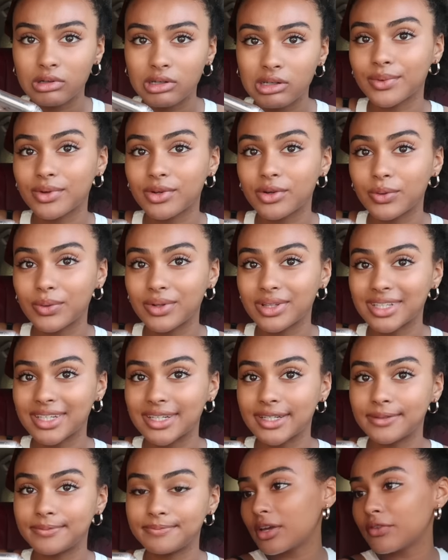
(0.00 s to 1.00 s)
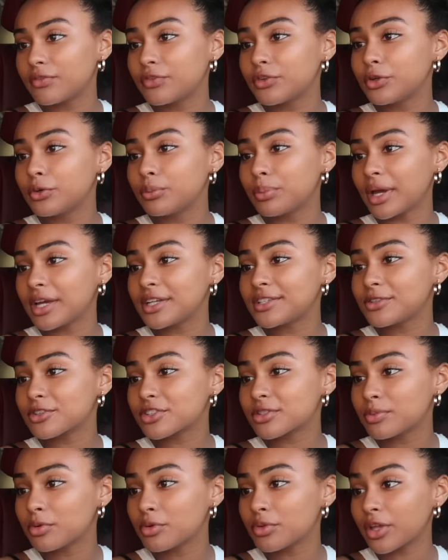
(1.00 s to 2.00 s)
We're Googling If you base your
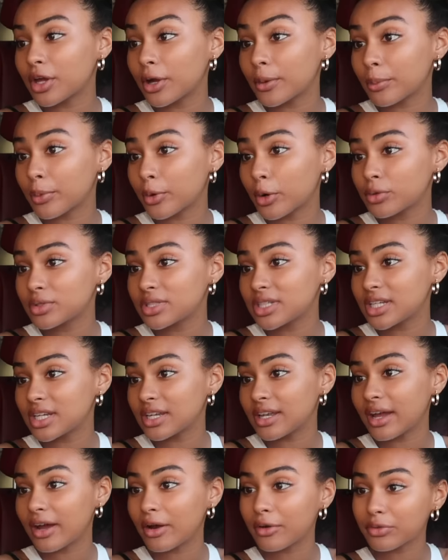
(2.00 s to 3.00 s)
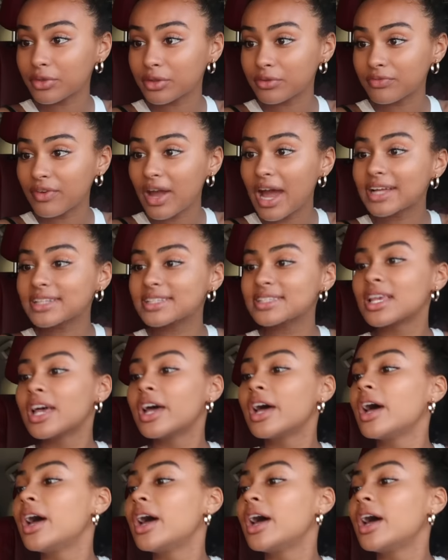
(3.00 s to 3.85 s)
smoothie on protein and healthy fats